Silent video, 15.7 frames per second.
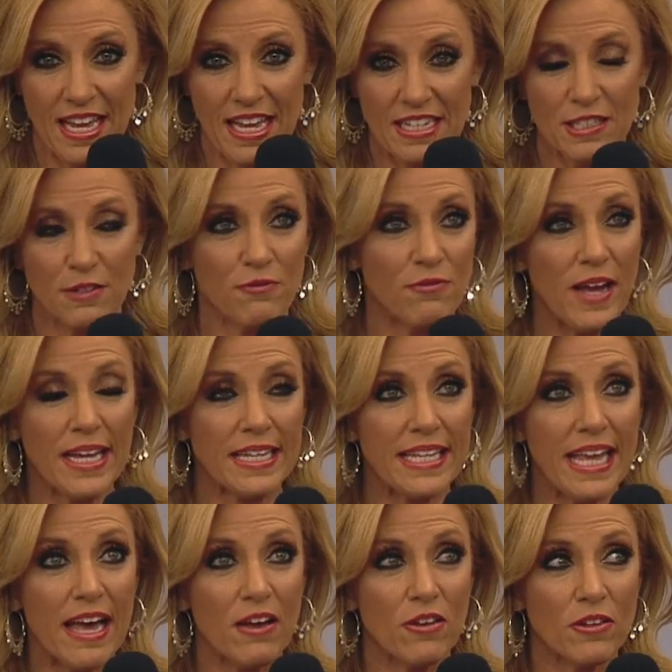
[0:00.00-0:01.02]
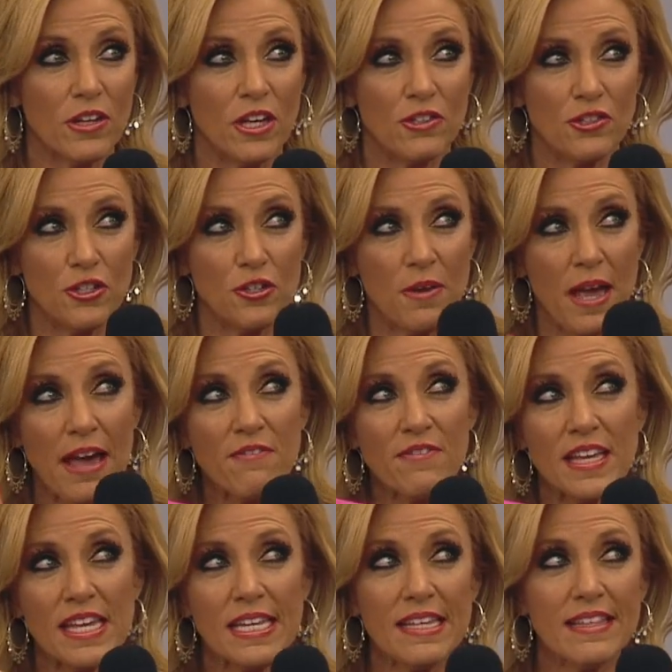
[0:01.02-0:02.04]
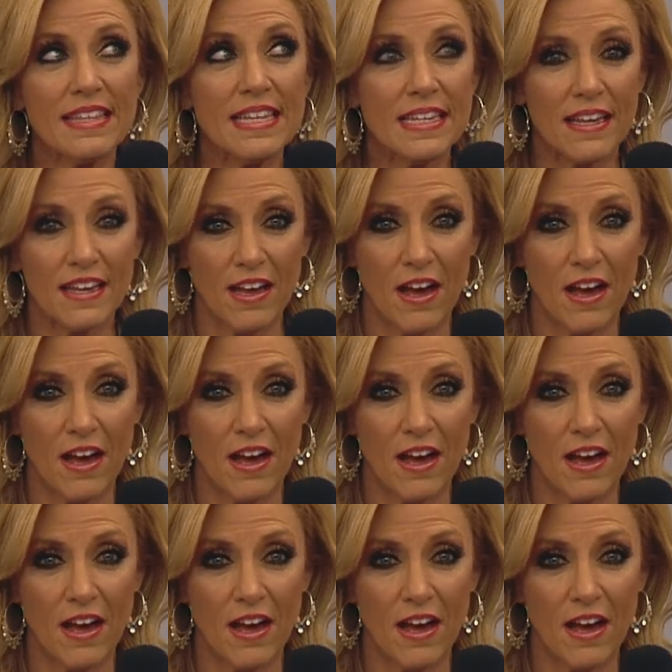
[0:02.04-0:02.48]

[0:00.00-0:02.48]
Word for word: to find out do you have anything in